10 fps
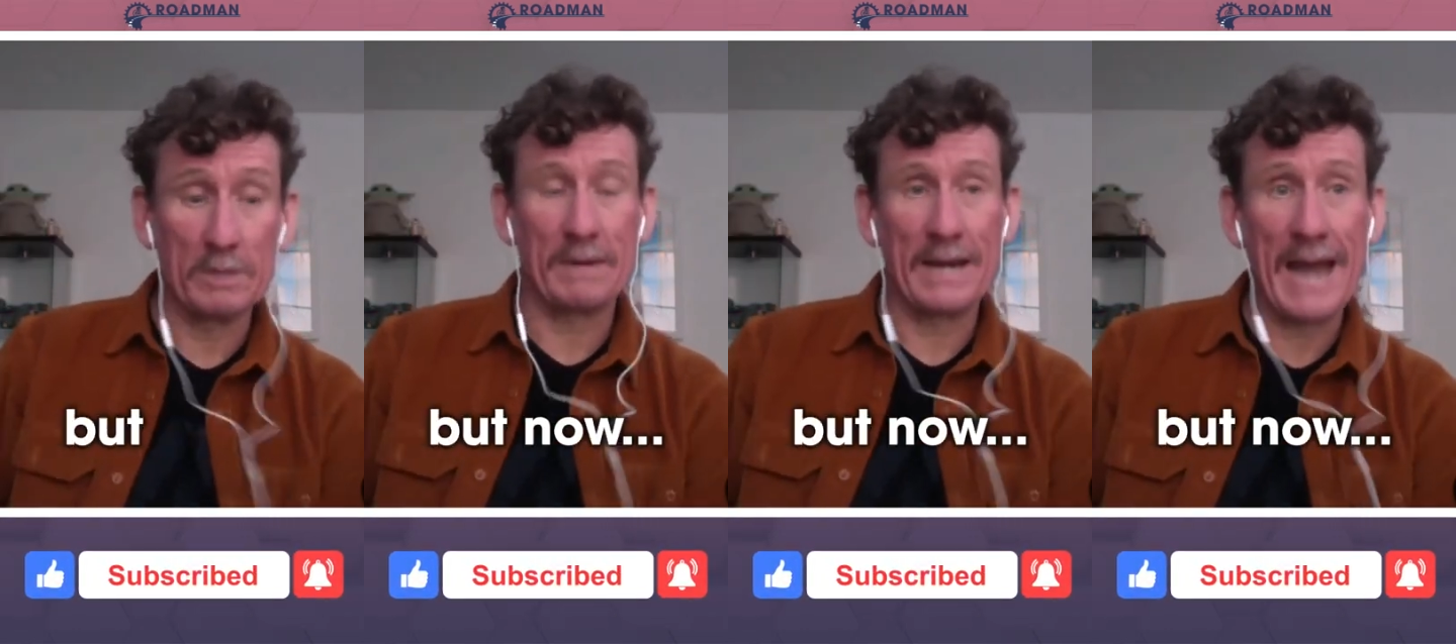
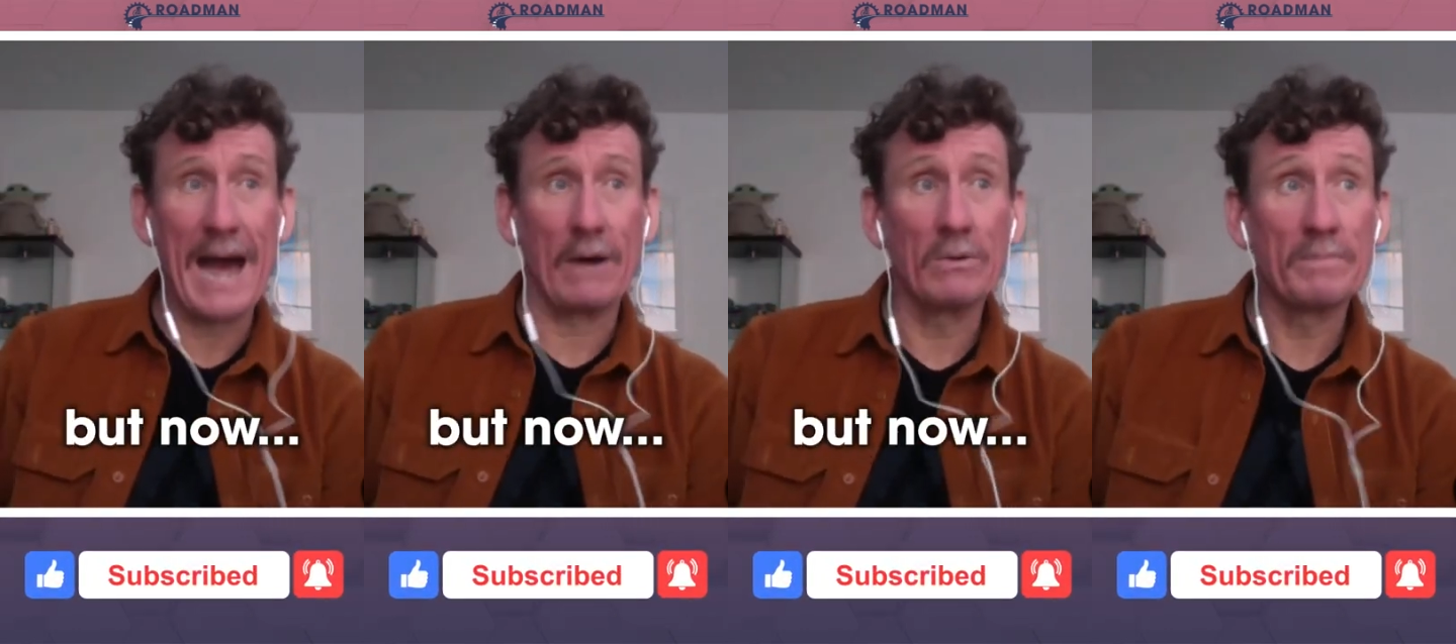But
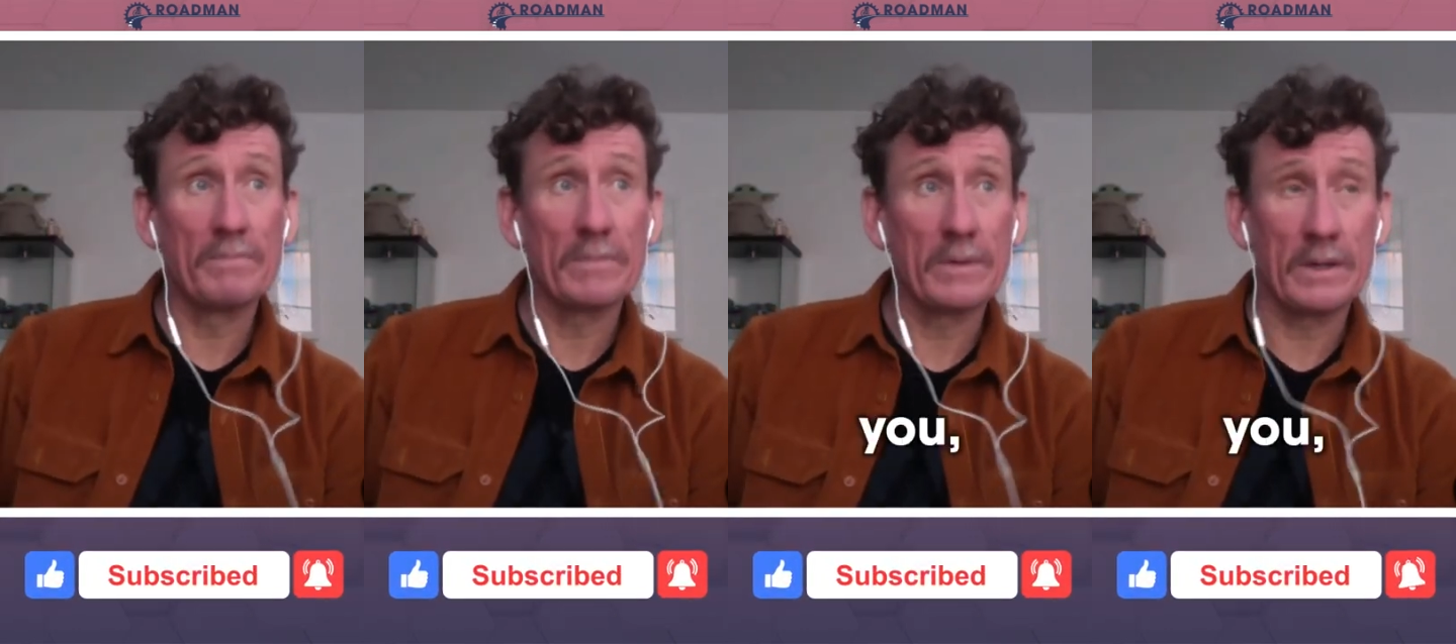now
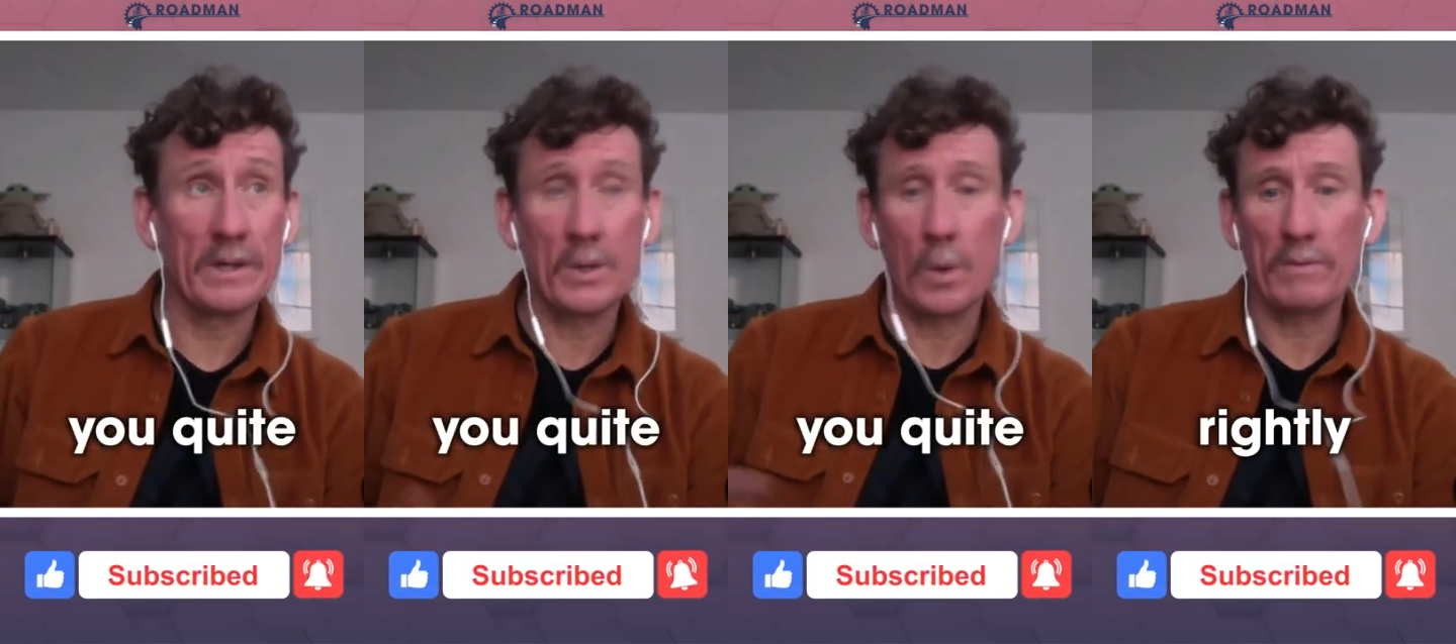
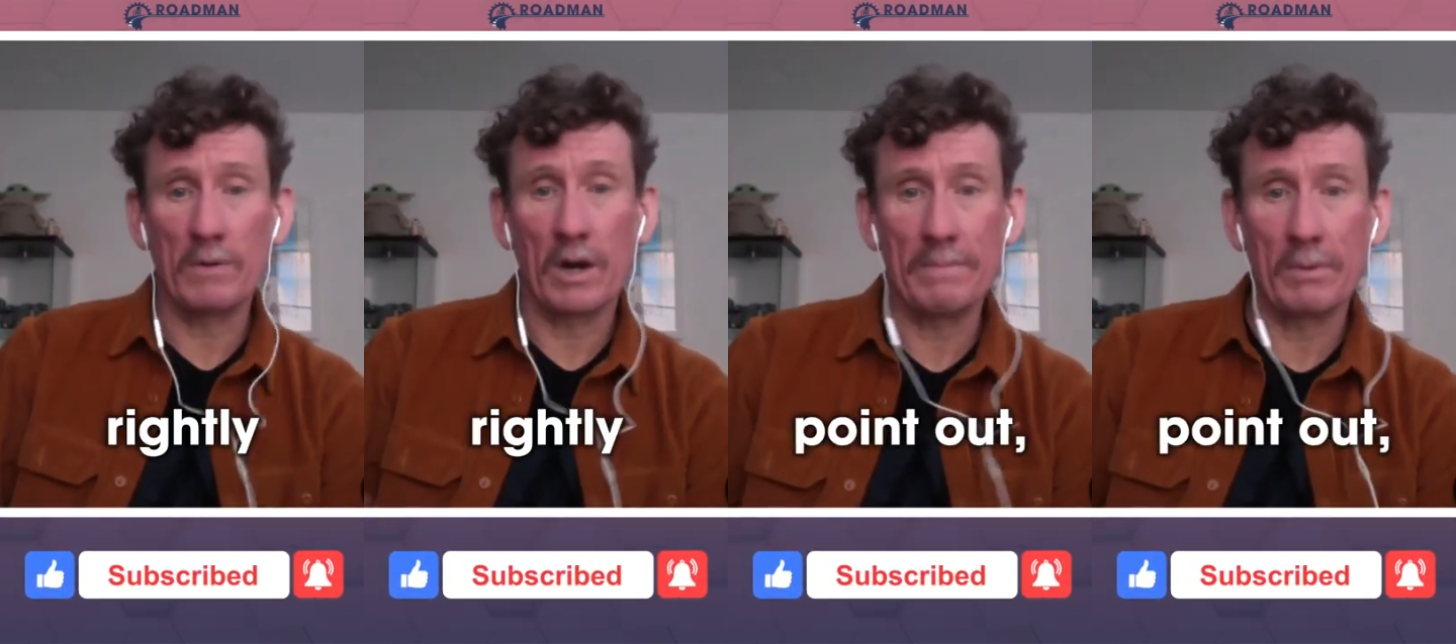you quite
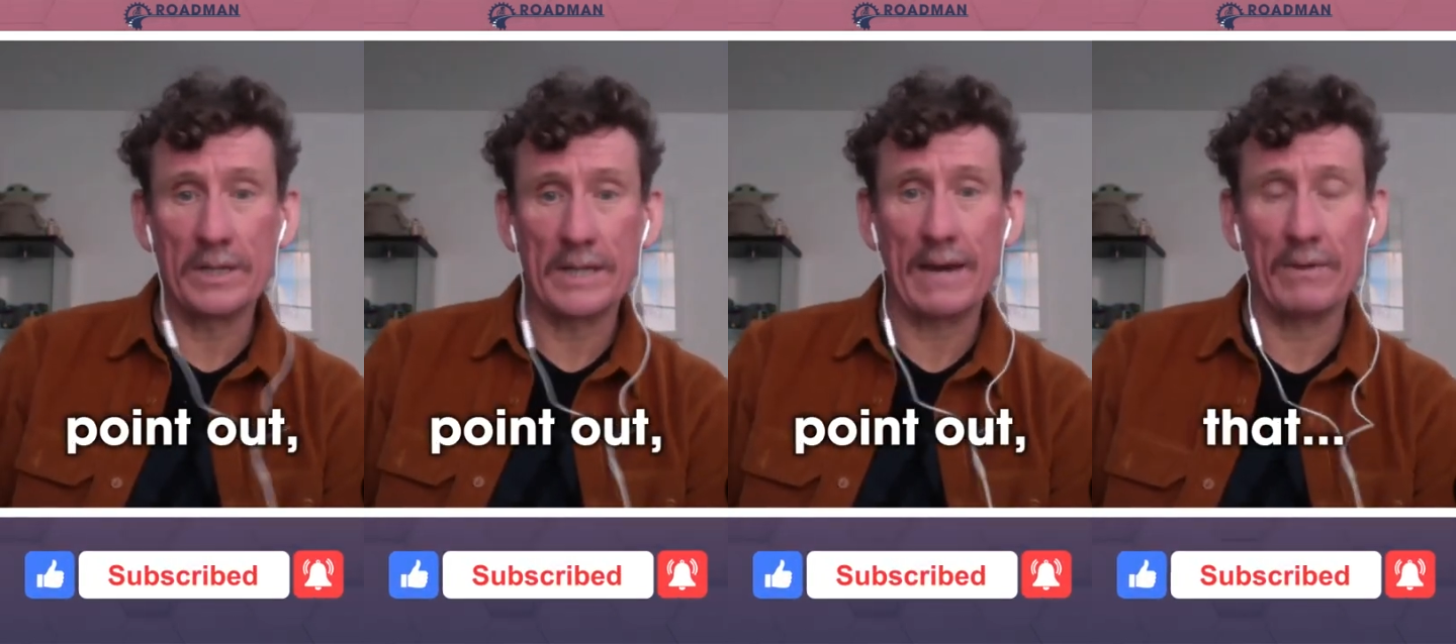rightly
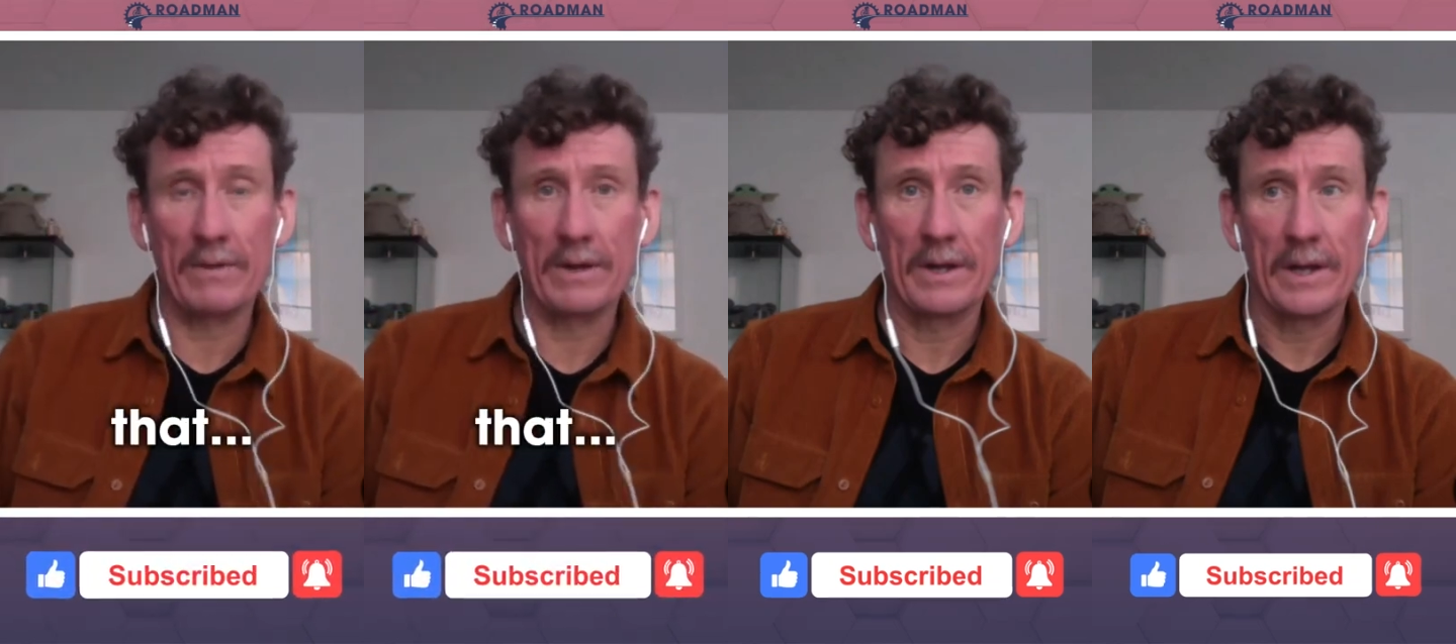point out that